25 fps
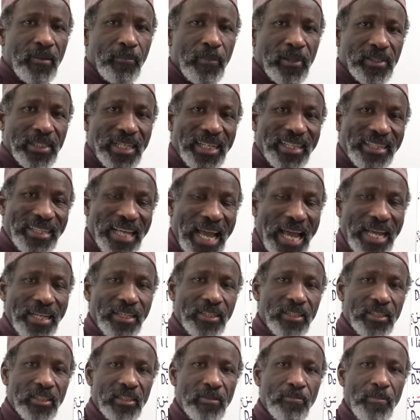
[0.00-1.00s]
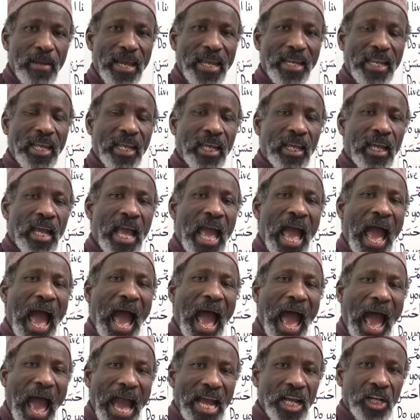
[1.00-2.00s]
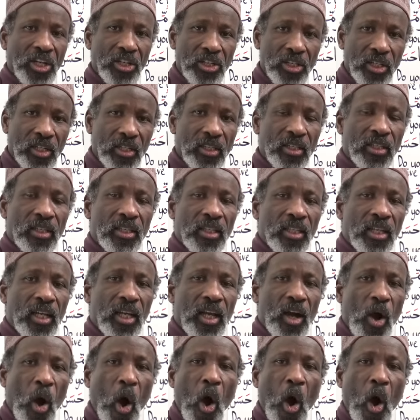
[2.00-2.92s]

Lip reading: Present tense meaning action,